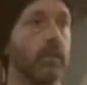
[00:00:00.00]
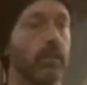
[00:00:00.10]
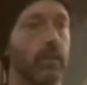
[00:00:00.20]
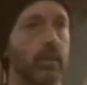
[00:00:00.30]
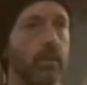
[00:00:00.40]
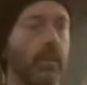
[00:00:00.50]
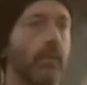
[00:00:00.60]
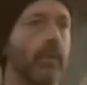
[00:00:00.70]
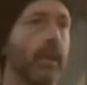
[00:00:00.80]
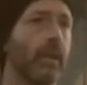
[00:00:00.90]
So,
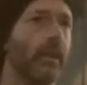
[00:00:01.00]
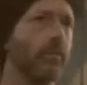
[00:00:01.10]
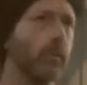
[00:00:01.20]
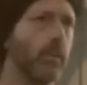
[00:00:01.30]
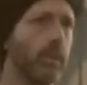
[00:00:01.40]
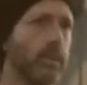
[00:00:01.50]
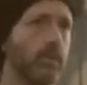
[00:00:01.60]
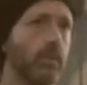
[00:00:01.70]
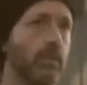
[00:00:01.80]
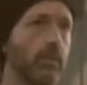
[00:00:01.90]
it, and then when I went
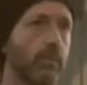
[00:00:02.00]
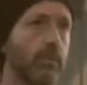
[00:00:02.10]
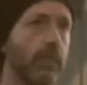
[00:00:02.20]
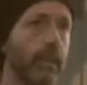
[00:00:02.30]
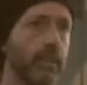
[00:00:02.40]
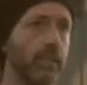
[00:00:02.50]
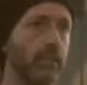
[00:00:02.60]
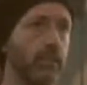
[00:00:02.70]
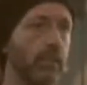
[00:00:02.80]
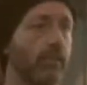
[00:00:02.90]
to uh,
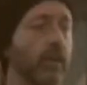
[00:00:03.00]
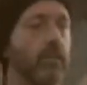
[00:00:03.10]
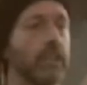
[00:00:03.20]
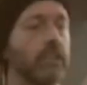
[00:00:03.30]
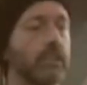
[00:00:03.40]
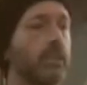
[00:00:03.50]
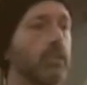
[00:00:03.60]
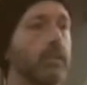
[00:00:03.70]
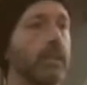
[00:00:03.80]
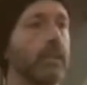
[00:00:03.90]
Chelsea to do the foundation, it
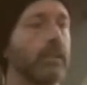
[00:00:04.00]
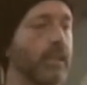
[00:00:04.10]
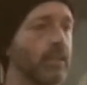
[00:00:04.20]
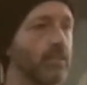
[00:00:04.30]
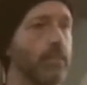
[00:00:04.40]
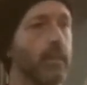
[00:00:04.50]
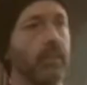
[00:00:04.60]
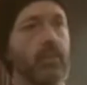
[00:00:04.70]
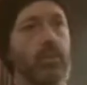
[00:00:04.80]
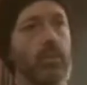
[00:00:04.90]
was a bit like taking a step
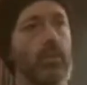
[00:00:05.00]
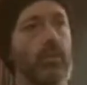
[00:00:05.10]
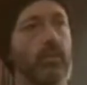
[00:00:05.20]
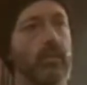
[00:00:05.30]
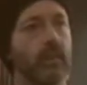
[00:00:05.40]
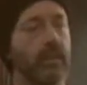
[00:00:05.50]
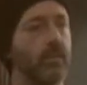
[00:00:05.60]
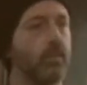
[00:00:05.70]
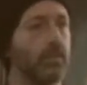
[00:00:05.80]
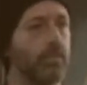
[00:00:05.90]
back to school
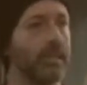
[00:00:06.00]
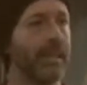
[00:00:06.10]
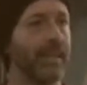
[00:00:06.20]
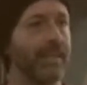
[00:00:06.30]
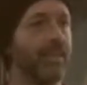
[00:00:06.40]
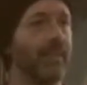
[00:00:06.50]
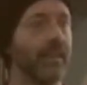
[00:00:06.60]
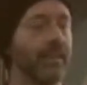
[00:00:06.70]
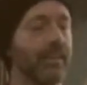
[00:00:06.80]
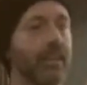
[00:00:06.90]
because it was pretty
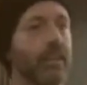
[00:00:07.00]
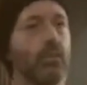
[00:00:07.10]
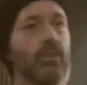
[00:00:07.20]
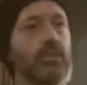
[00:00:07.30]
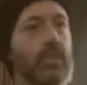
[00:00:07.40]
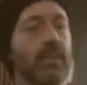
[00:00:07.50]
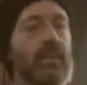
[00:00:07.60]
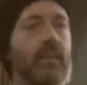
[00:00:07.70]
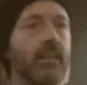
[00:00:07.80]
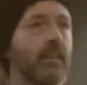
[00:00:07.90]
academic. And it's also
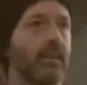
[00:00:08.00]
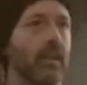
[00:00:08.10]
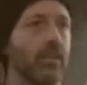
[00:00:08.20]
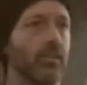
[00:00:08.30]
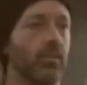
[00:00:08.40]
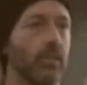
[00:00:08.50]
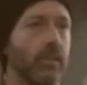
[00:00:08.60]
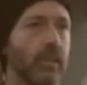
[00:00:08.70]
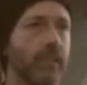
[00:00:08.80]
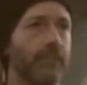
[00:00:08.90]
art school
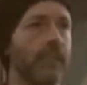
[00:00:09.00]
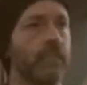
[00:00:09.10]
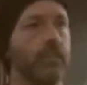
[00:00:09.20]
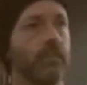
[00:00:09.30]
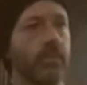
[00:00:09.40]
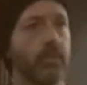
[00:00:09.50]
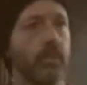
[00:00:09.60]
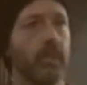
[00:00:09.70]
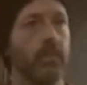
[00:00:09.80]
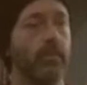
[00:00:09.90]
is like a finishing
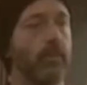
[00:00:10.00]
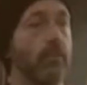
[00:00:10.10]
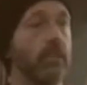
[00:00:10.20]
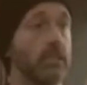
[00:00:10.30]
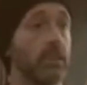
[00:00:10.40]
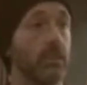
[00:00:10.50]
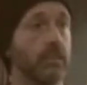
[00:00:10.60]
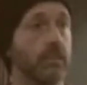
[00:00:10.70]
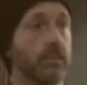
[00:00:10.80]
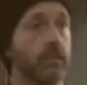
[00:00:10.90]
for um, rich
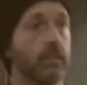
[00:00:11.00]
children,